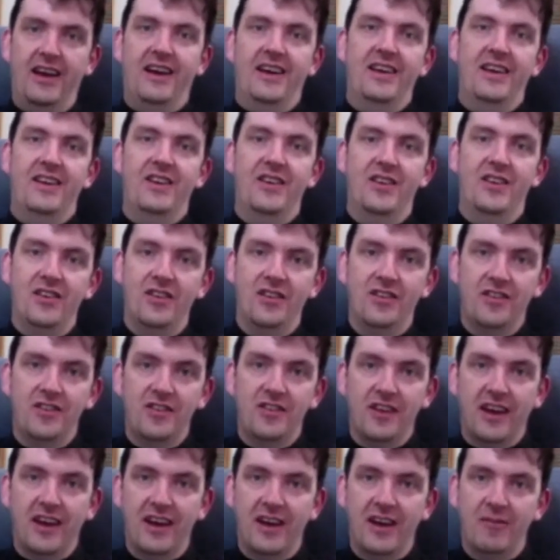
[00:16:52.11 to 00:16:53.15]

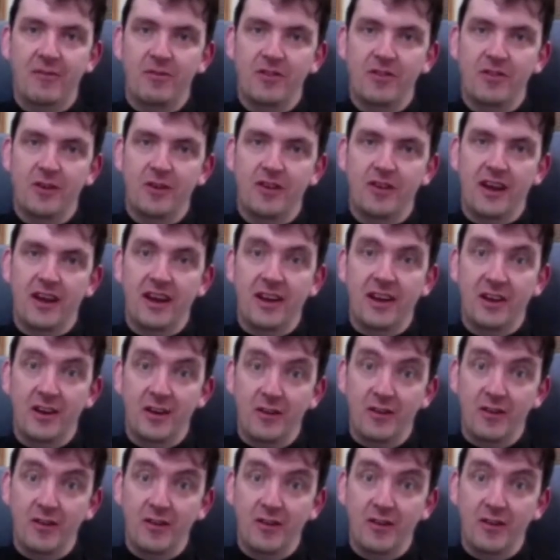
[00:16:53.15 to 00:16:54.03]
And so thank you